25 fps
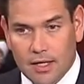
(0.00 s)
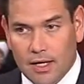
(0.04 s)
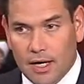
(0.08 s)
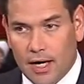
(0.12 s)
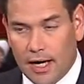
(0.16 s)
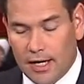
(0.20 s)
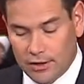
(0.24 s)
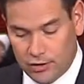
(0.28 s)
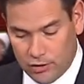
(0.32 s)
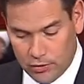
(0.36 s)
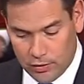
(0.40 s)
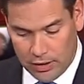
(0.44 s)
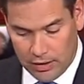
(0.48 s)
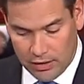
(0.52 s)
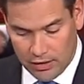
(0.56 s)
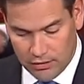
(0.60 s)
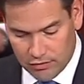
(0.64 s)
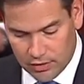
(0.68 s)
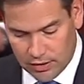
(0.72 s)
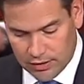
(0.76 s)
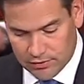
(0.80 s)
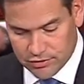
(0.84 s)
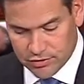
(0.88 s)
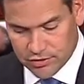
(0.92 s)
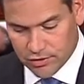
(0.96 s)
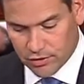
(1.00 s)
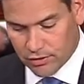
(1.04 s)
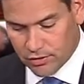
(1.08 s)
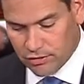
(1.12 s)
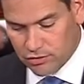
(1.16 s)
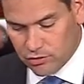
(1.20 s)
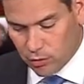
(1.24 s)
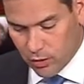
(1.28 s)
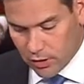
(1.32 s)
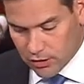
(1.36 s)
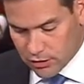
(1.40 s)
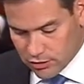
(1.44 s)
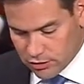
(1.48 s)
I do, however, have
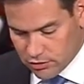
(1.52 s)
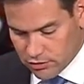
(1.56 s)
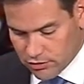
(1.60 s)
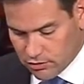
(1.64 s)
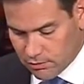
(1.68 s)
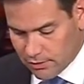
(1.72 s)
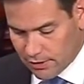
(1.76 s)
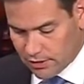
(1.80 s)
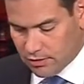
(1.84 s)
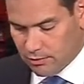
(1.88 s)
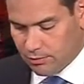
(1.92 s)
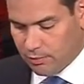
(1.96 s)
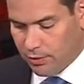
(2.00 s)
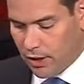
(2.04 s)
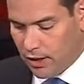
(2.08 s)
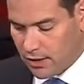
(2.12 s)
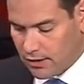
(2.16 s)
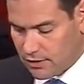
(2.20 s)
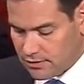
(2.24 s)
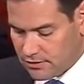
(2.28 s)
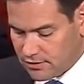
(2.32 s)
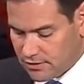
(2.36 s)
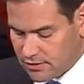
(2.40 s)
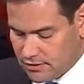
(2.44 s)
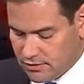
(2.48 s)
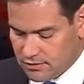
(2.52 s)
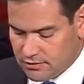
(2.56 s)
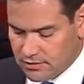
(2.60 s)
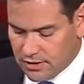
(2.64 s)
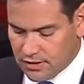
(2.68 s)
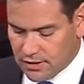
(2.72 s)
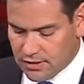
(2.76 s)
serious questions about the policies